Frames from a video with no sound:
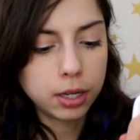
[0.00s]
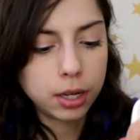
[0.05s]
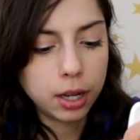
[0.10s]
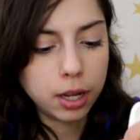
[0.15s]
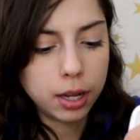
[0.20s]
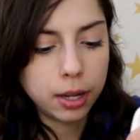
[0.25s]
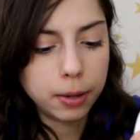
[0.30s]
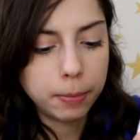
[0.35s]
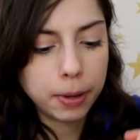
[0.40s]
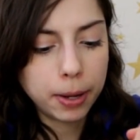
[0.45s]

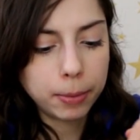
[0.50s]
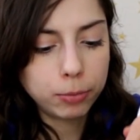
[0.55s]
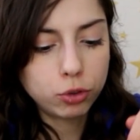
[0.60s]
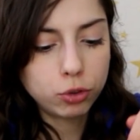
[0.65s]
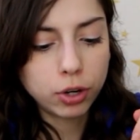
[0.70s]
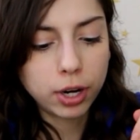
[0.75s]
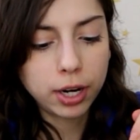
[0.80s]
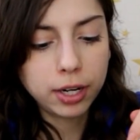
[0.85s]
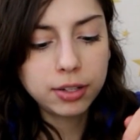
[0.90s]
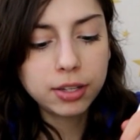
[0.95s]
I'm
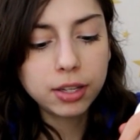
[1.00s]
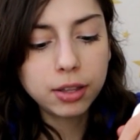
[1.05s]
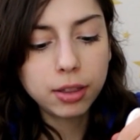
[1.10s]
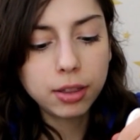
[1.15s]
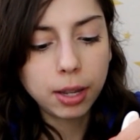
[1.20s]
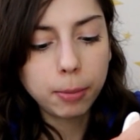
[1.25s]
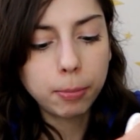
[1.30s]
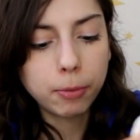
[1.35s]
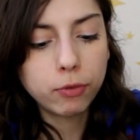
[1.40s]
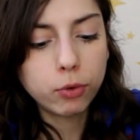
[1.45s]
trying to
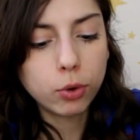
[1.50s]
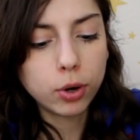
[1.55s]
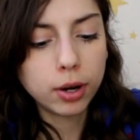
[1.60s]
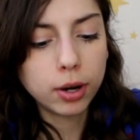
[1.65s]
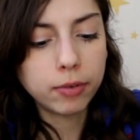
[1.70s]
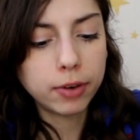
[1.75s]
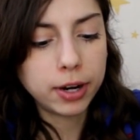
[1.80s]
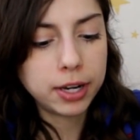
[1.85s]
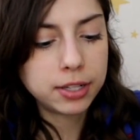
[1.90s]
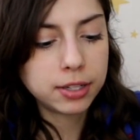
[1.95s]
think before I
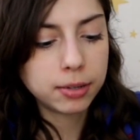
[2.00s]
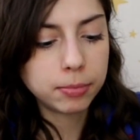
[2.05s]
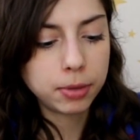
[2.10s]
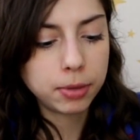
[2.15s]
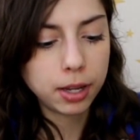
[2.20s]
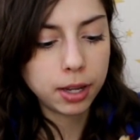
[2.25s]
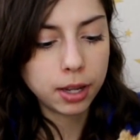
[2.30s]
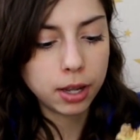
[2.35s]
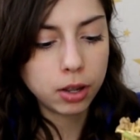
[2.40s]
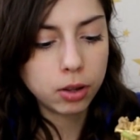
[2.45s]
write
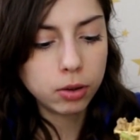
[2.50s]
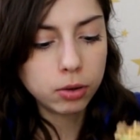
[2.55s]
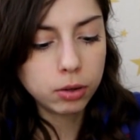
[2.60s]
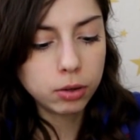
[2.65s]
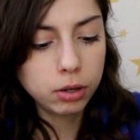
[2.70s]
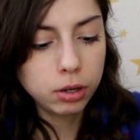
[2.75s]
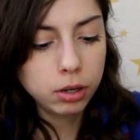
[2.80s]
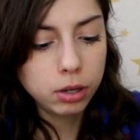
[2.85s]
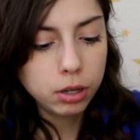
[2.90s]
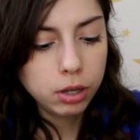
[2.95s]
something out.